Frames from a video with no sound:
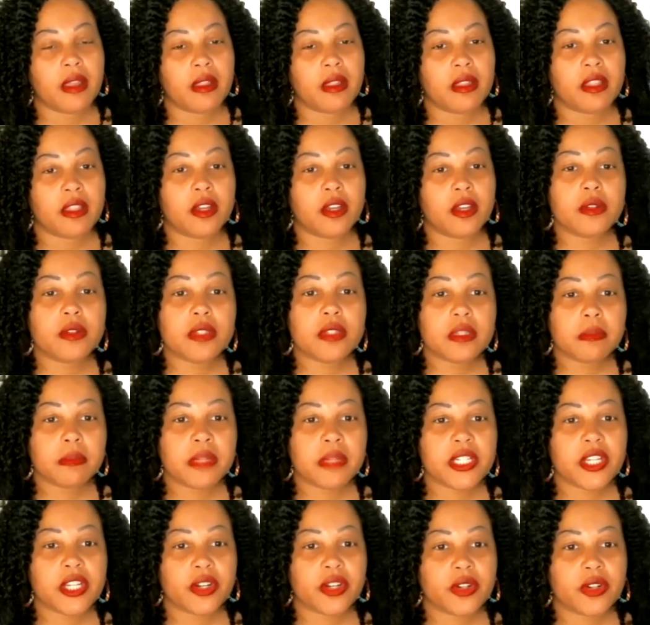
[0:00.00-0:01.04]
Those
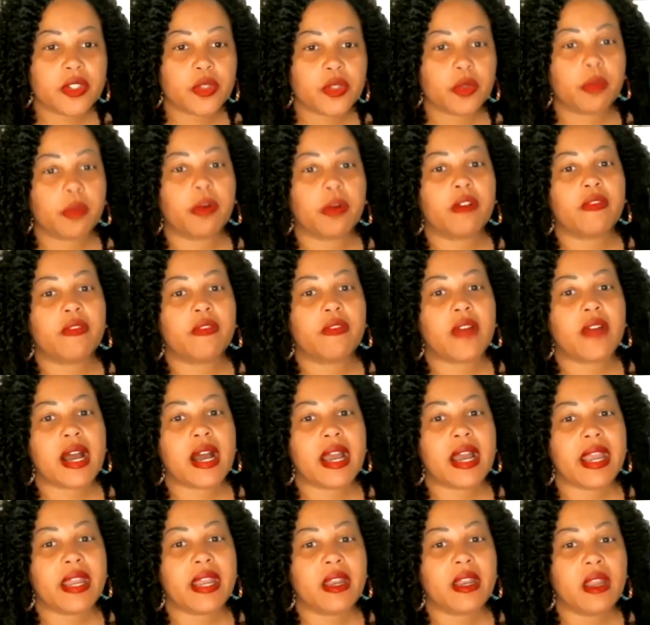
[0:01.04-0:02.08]
materials will
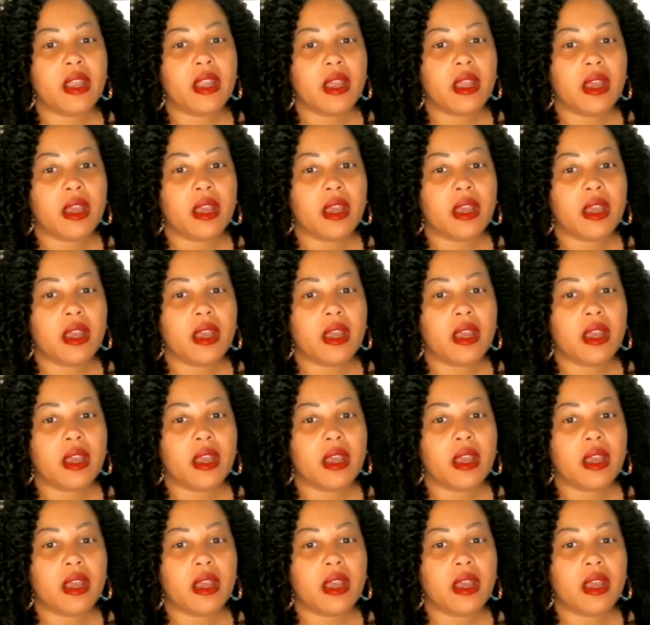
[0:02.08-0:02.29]
provide